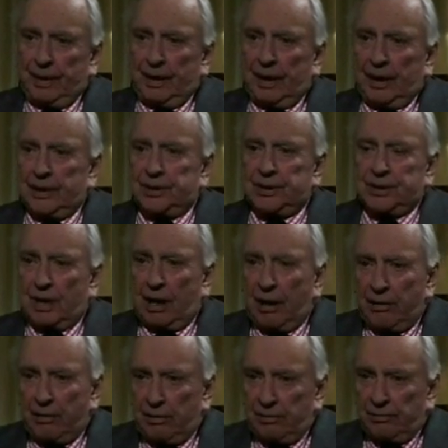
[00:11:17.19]
had a
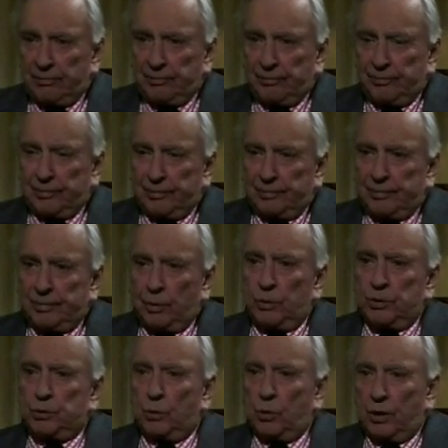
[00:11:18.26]
son who
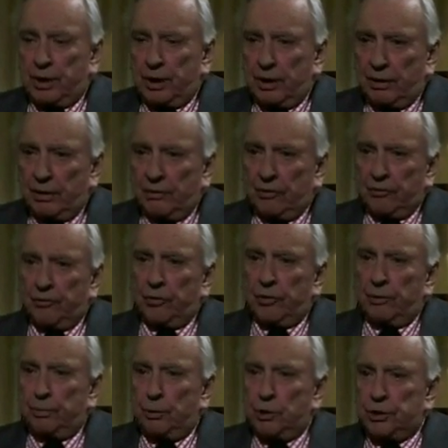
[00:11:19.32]
was working for
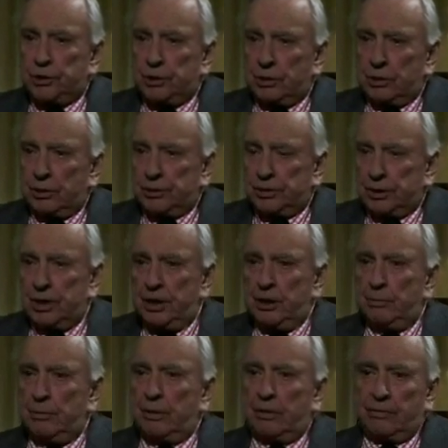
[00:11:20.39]
the Bush
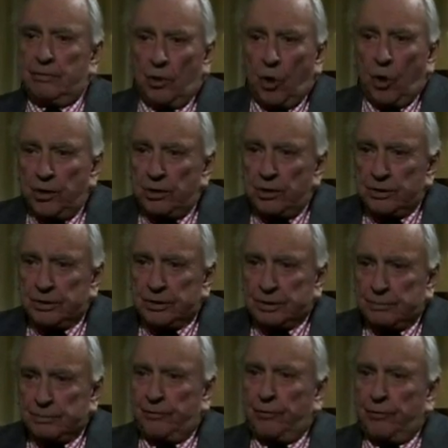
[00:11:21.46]
team of lawyers
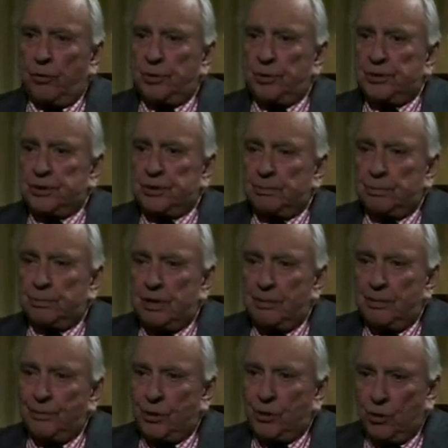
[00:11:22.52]
before the
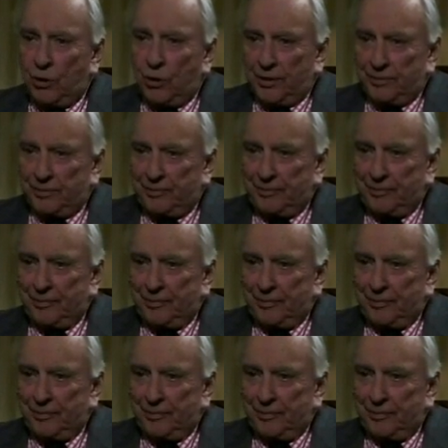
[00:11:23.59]
Supreme Court.